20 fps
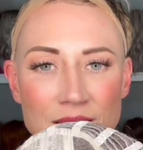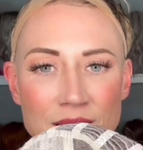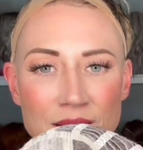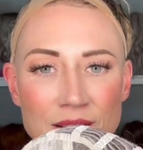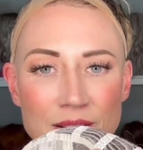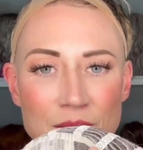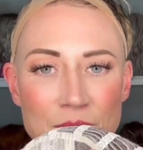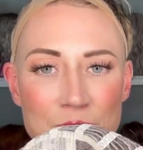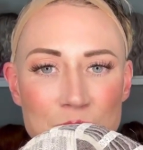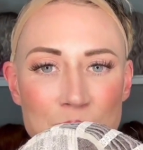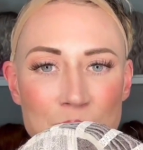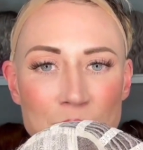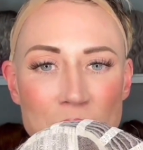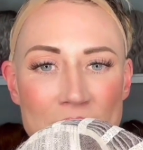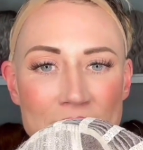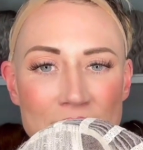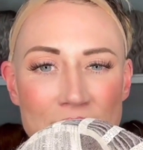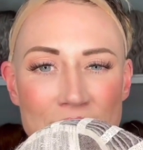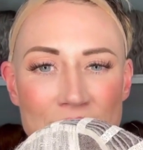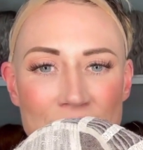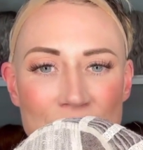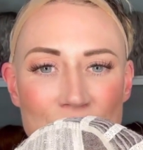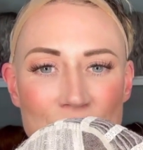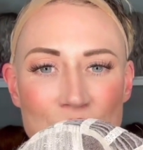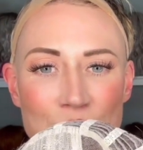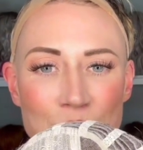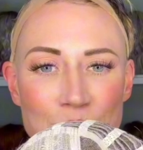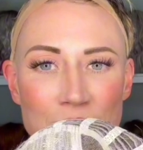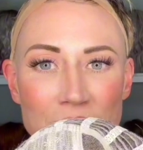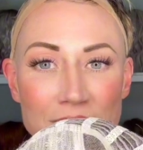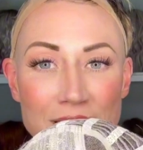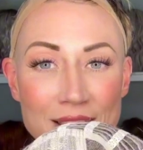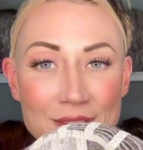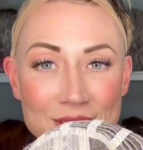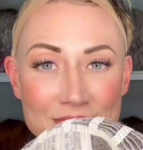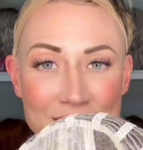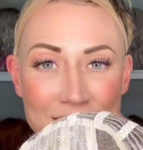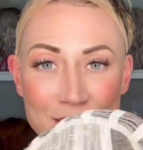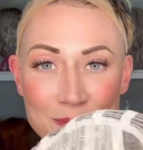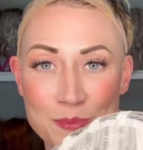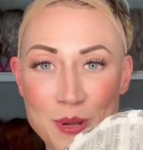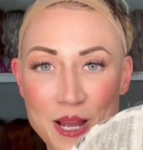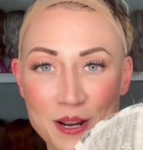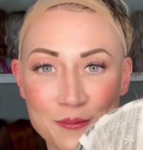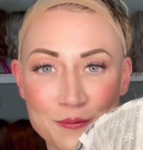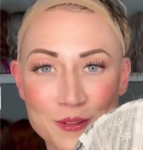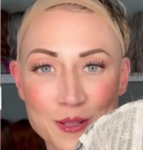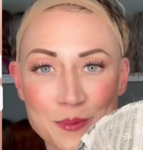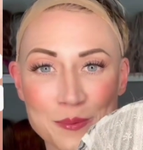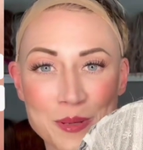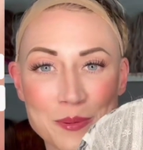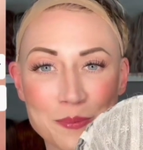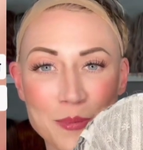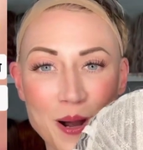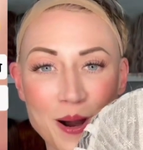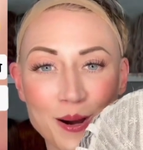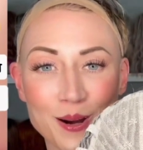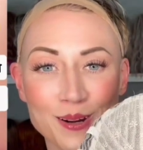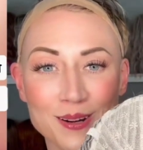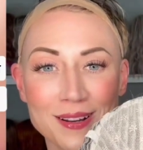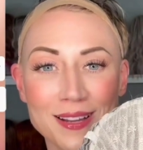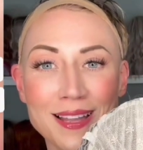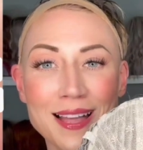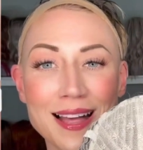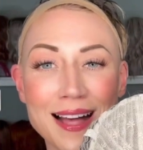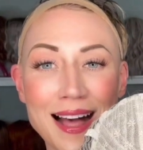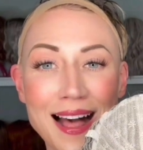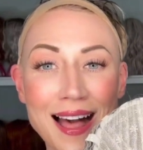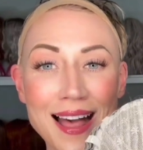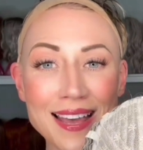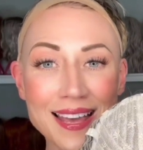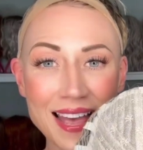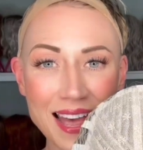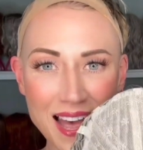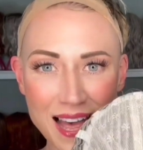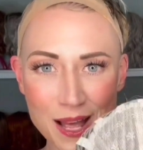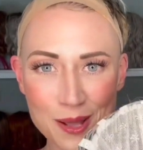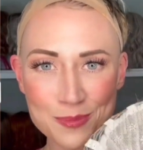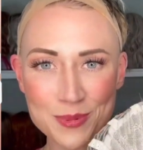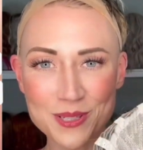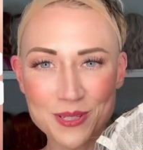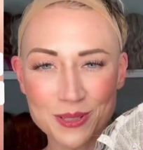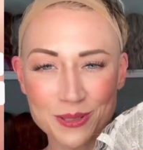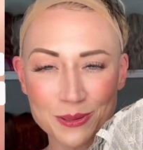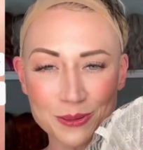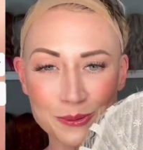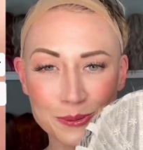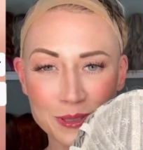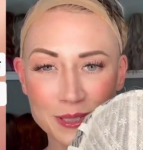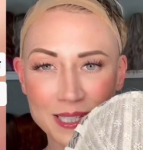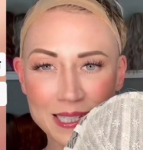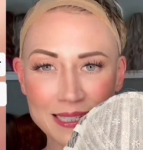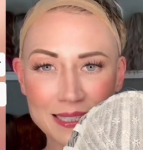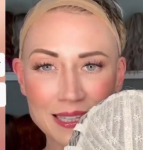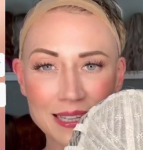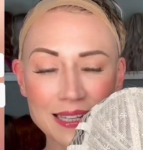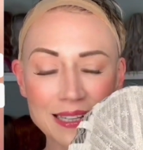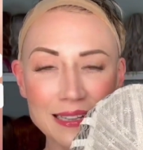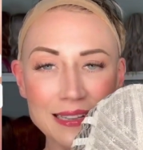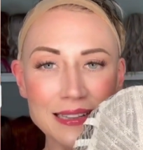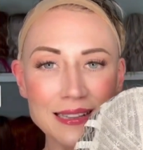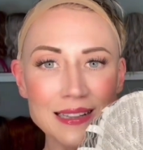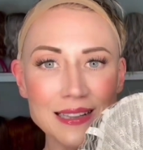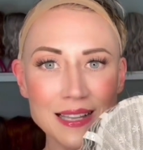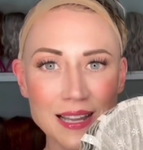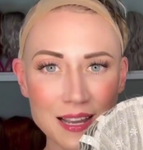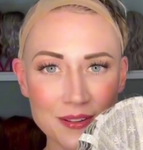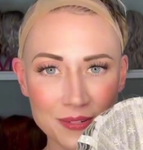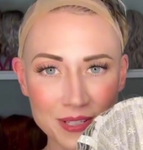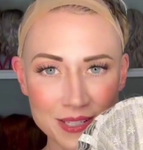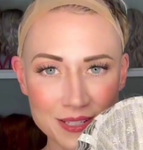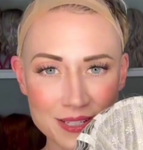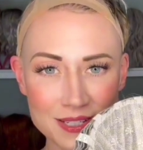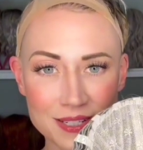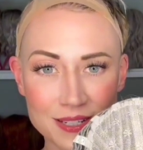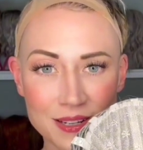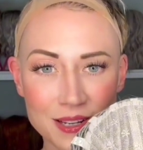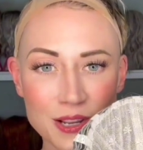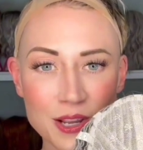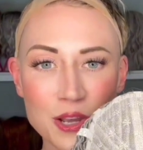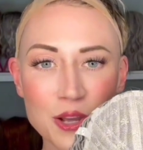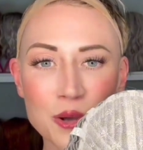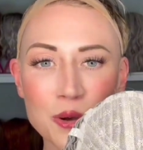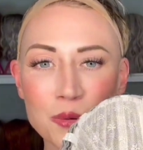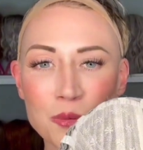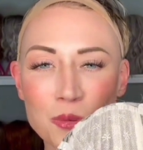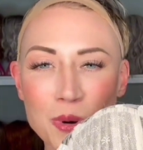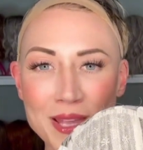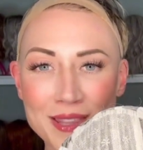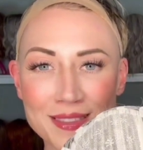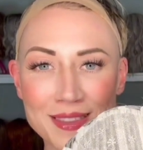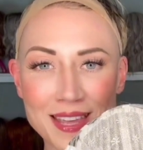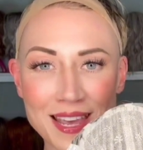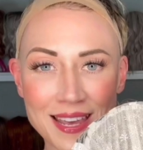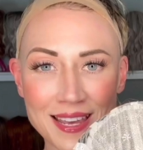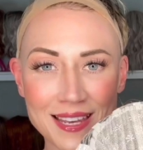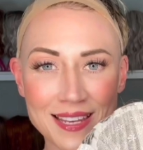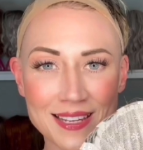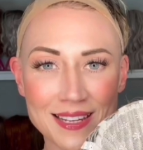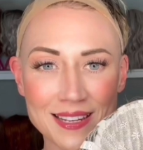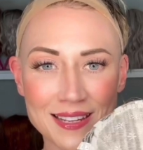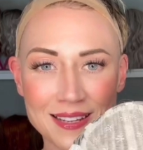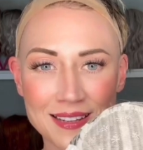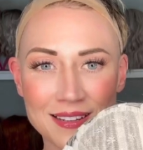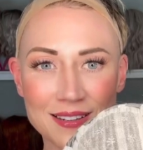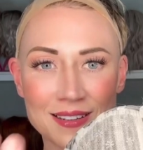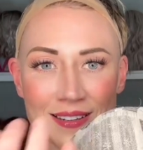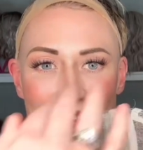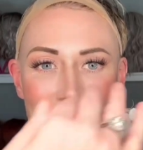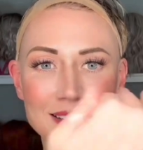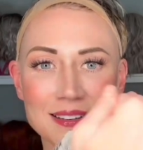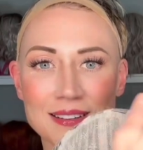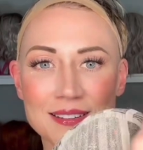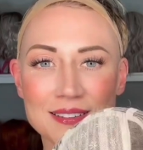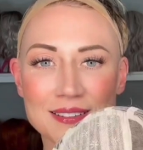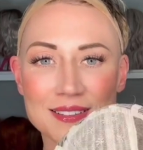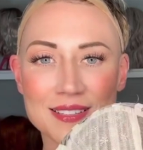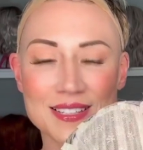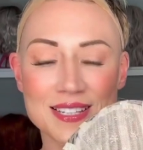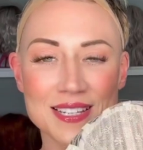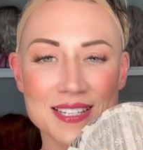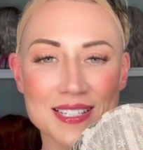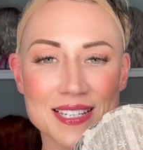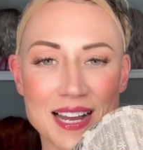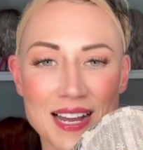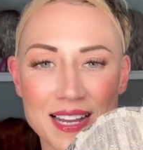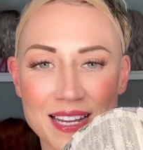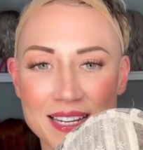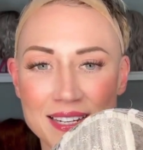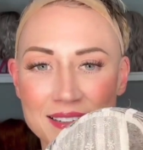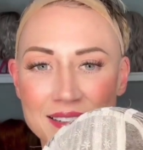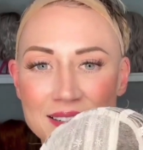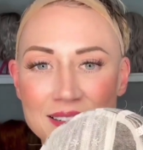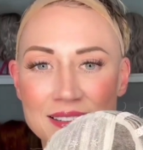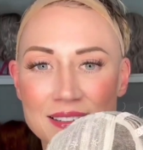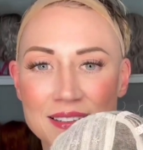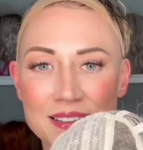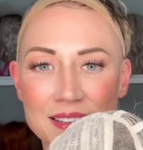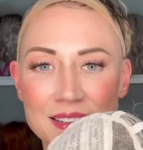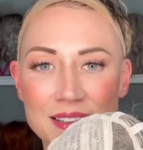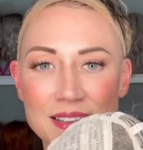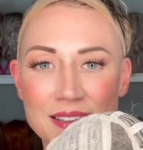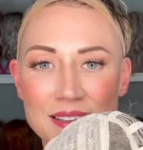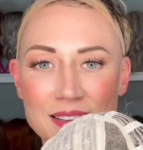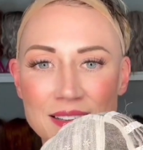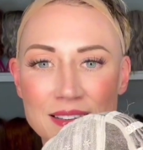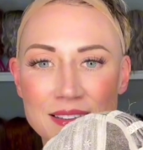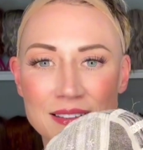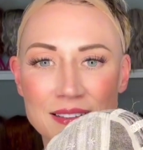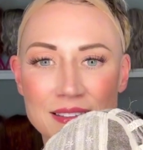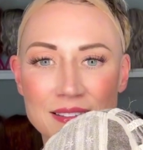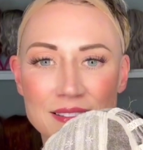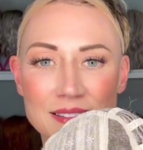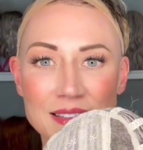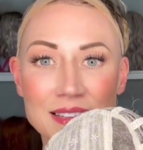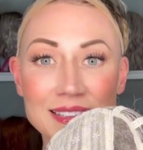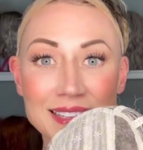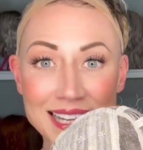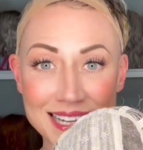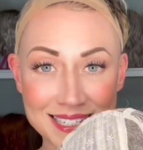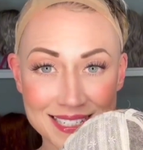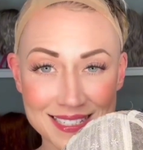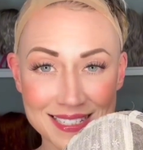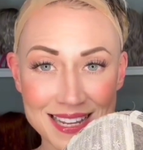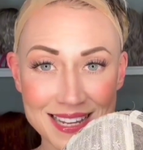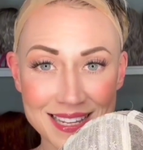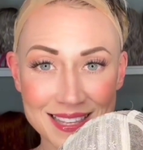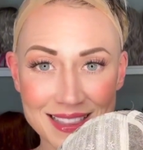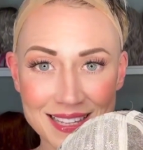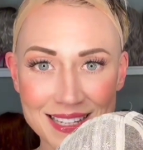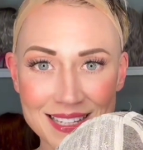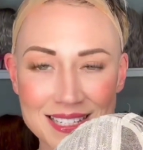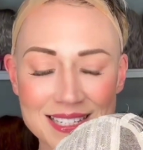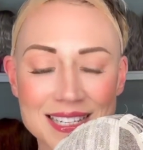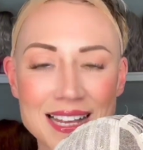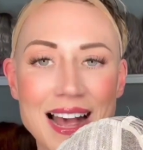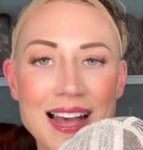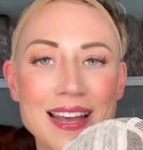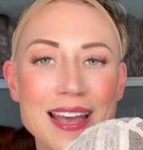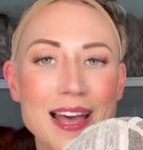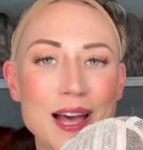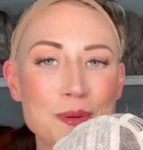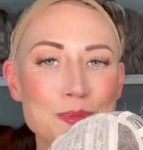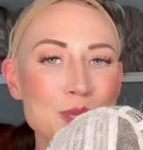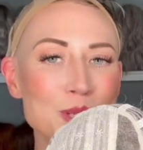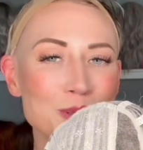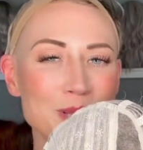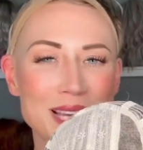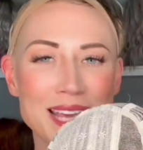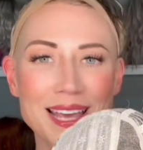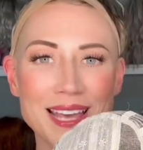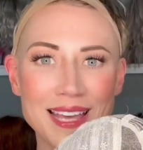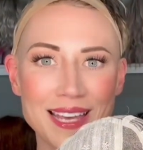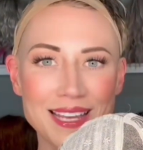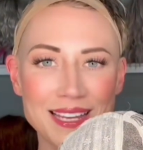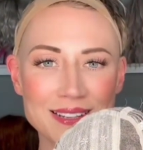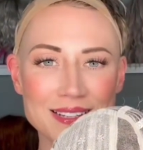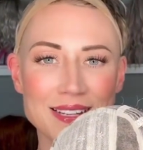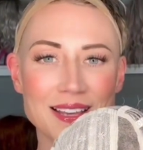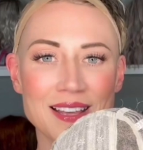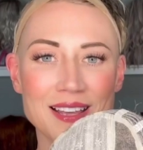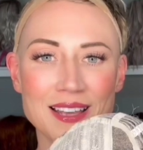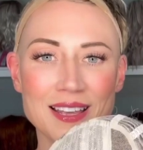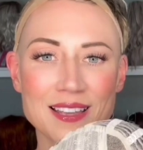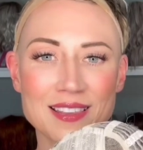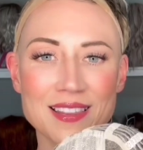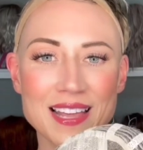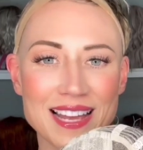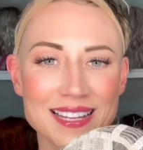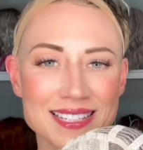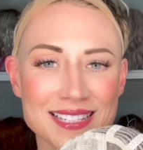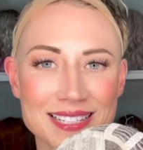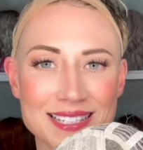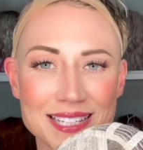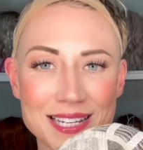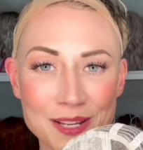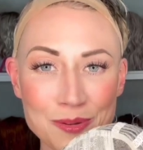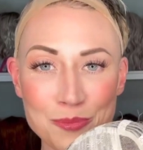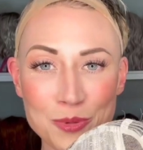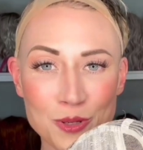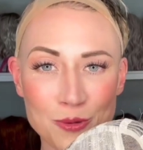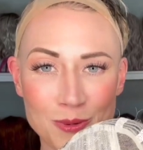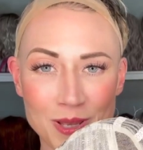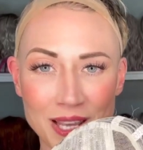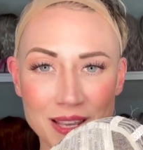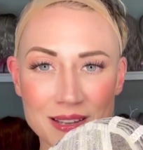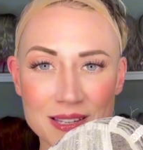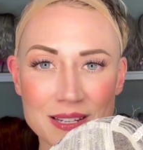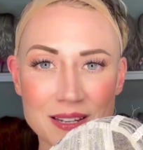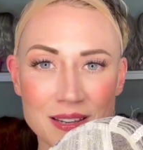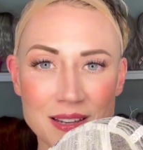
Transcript: goes right into the left-hand monofilament part. I absolutely love it when they design the lace like this. I absolutely hate that seam you get